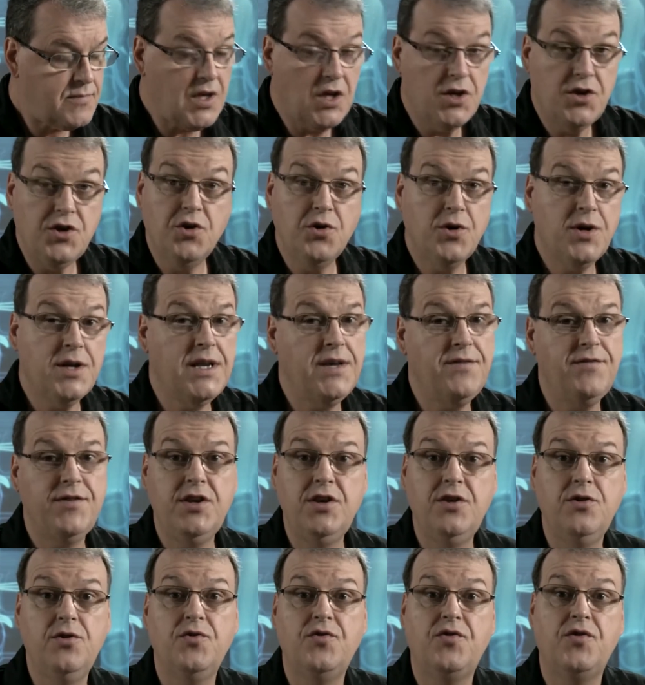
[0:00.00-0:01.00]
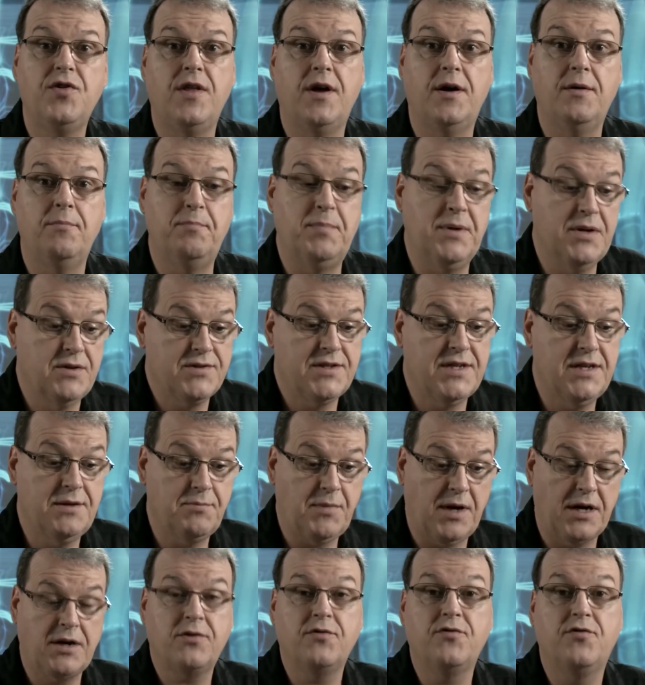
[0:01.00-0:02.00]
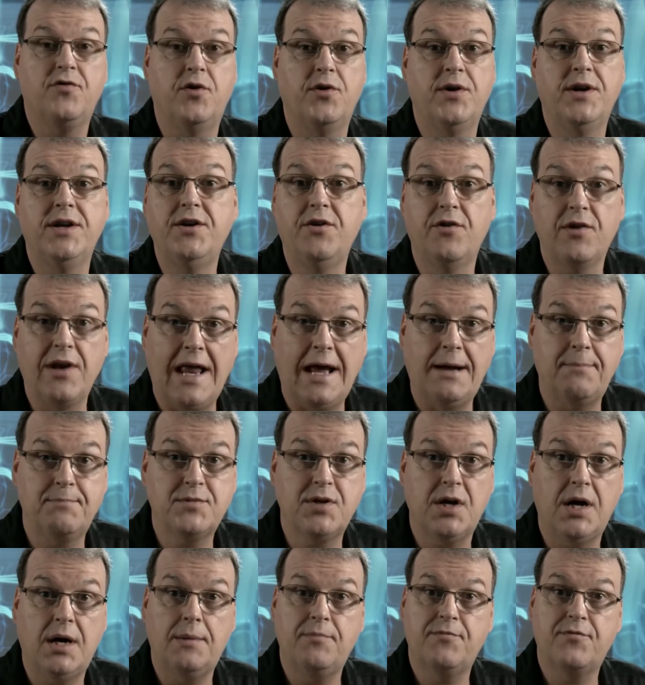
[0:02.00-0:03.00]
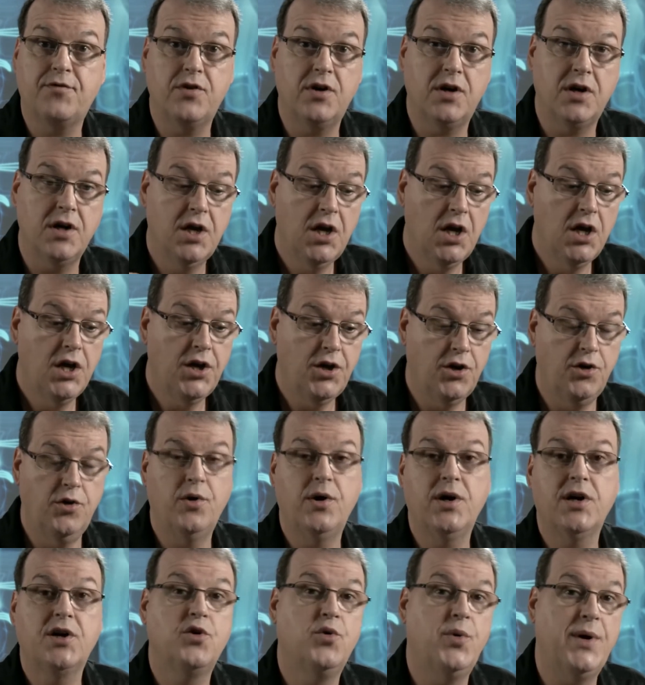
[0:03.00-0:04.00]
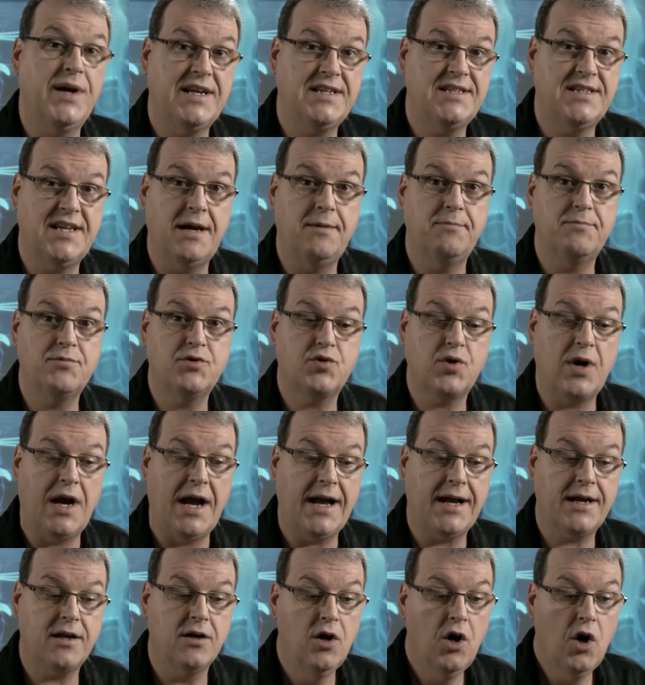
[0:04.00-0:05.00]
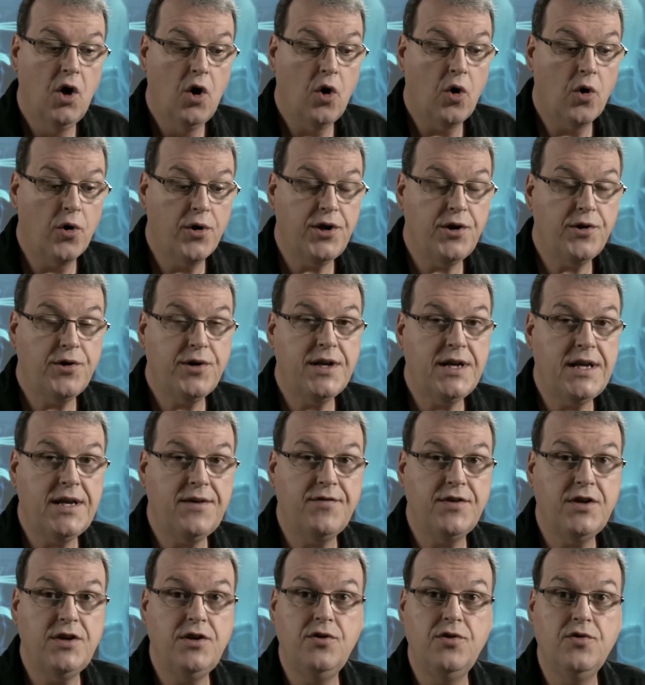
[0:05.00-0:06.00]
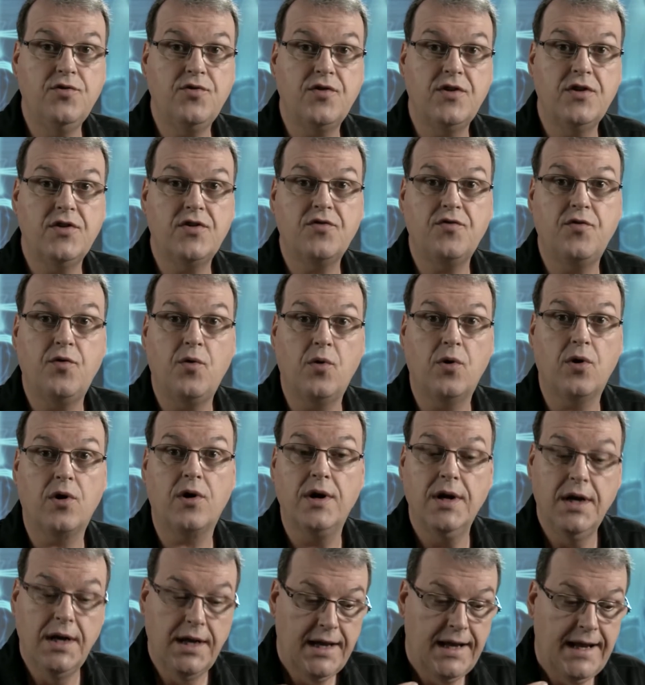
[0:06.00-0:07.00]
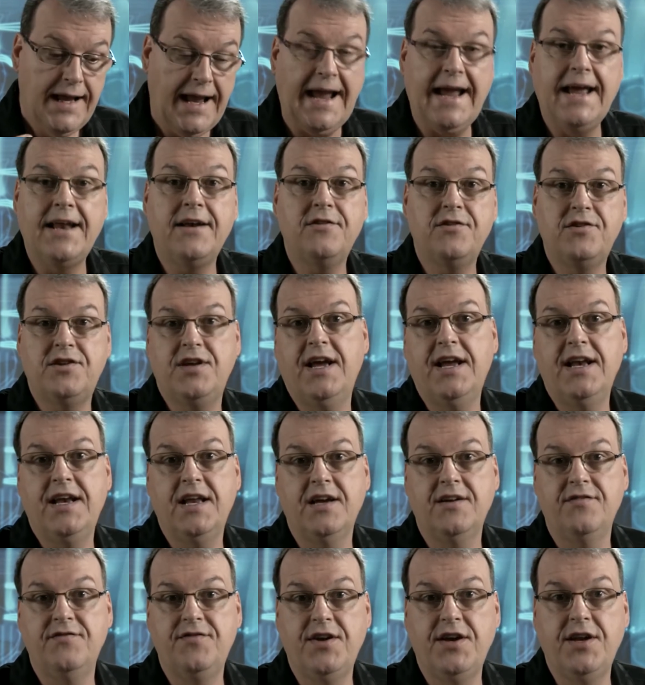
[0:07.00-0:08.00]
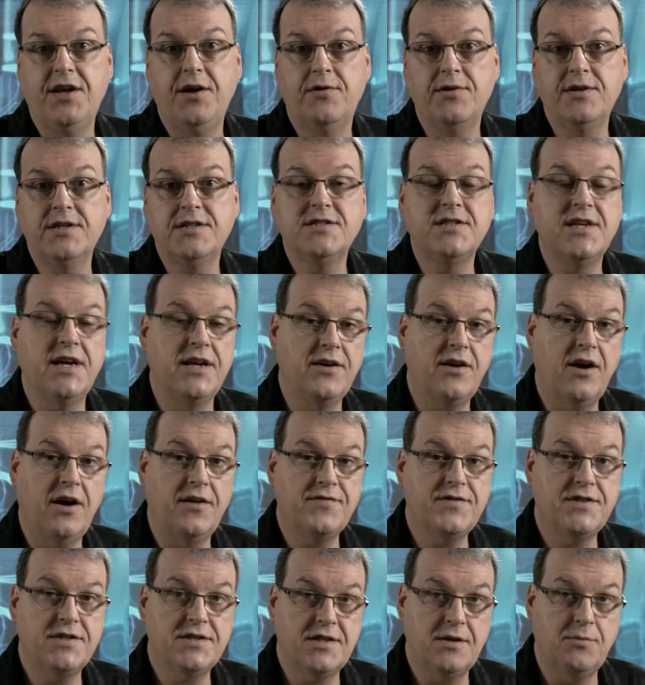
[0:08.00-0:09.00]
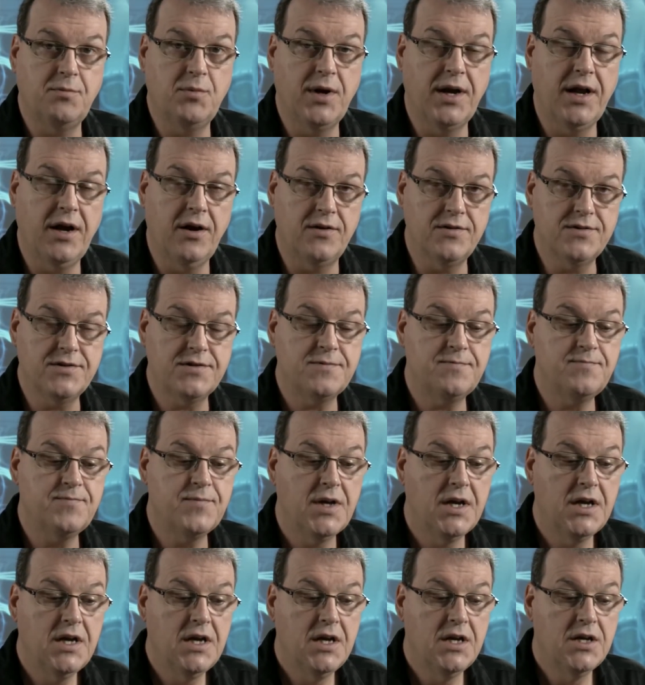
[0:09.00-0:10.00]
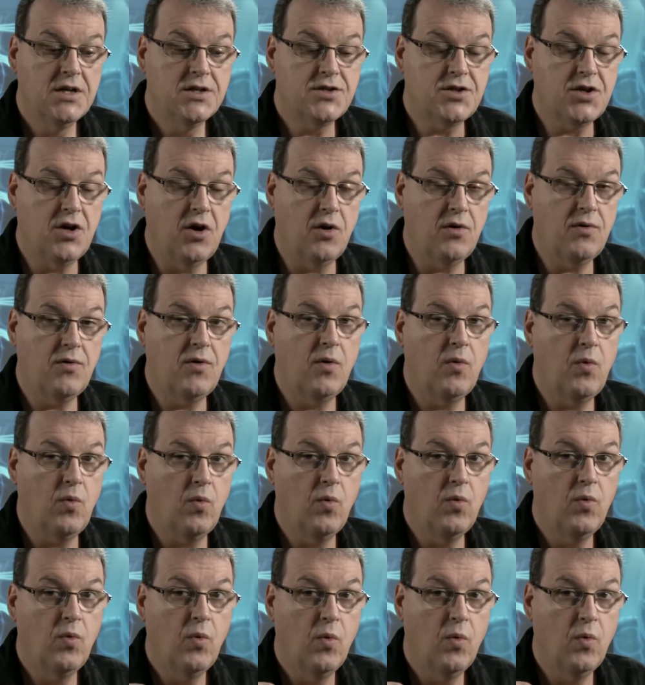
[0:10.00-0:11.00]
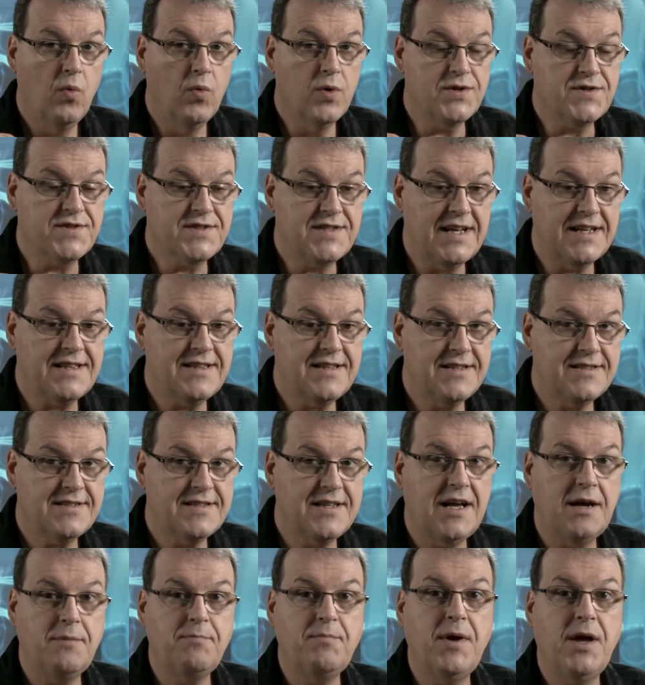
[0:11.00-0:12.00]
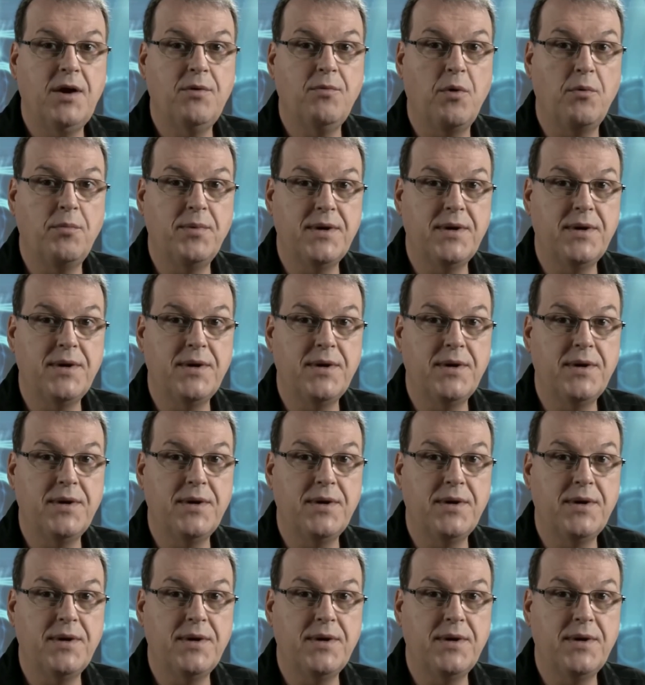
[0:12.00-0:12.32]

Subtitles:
You could even use the built-in microphone in your laptop for a quick temp track, or you could even use this for annotating a video to send off to someone else. So we'll set this up and we'll